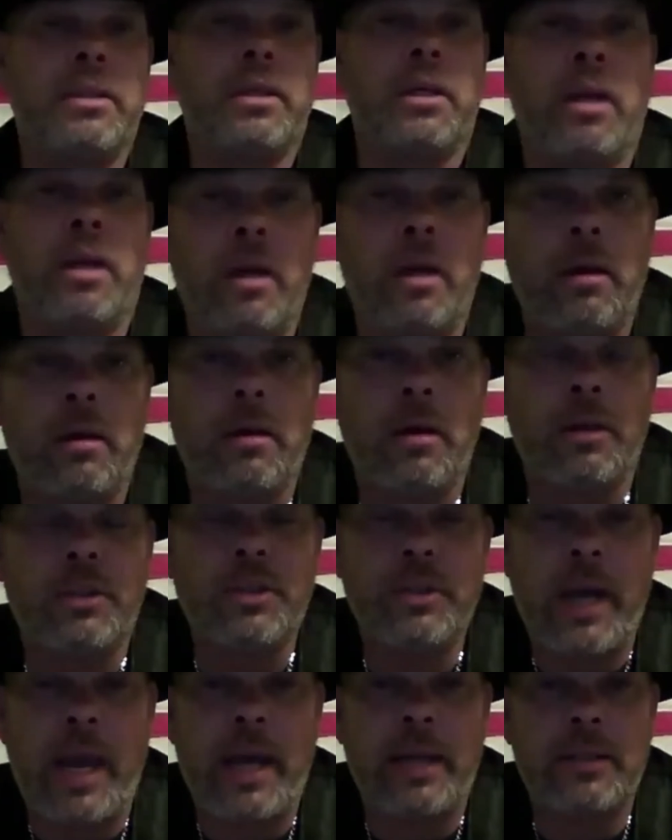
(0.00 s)
gonna
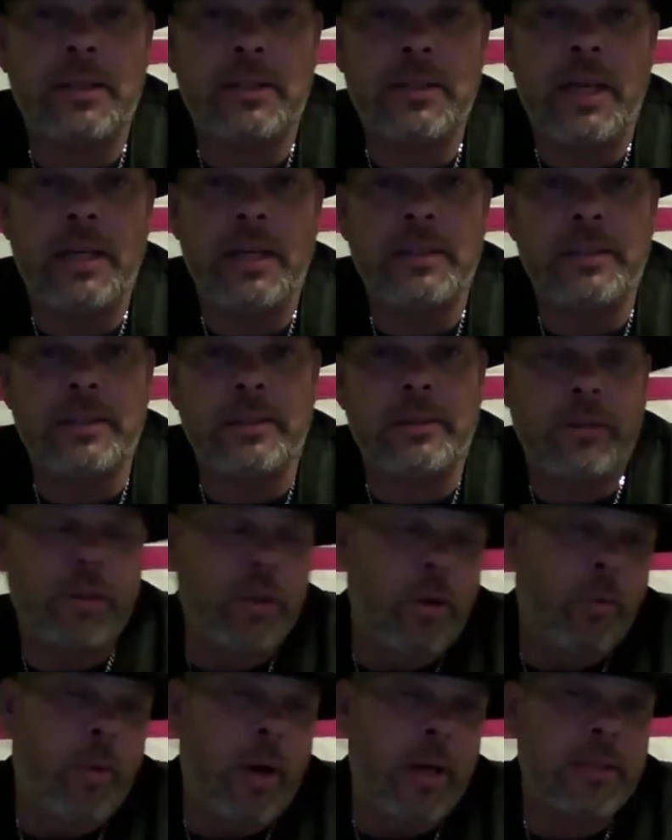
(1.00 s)
attract attention. You
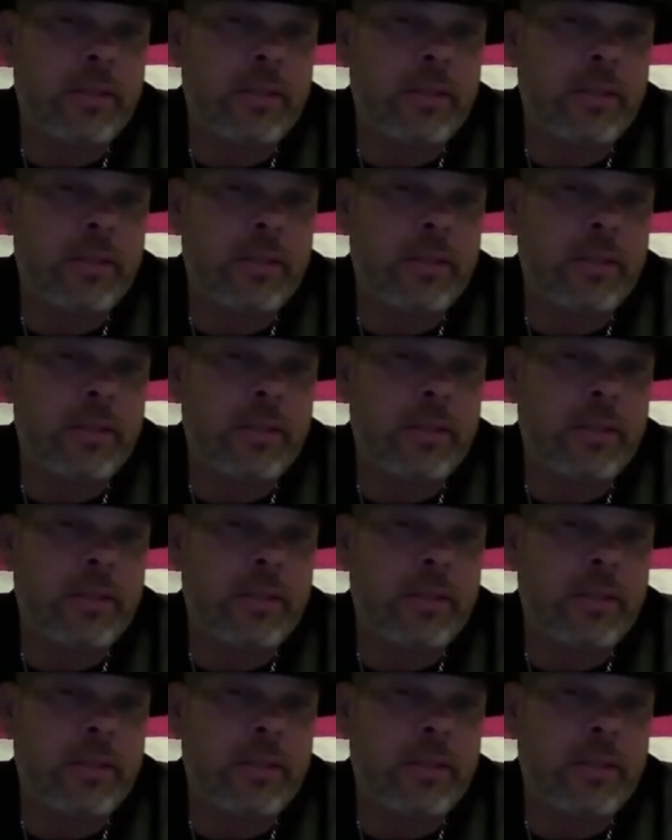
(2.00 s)
don't want